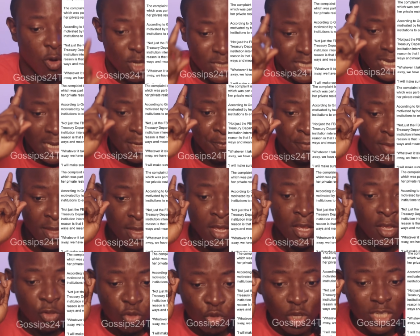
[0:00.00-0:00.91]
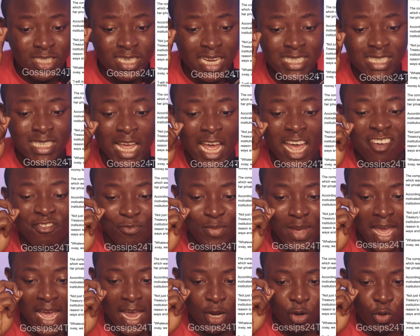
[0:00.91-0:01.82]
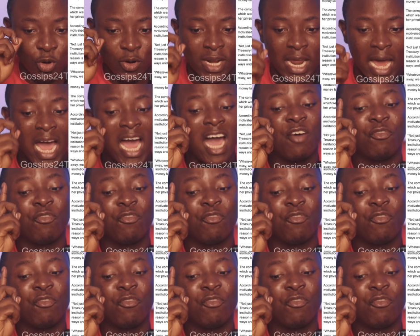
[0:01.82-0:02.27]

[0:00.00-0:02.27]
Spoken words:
Or say, not just the FBI alone,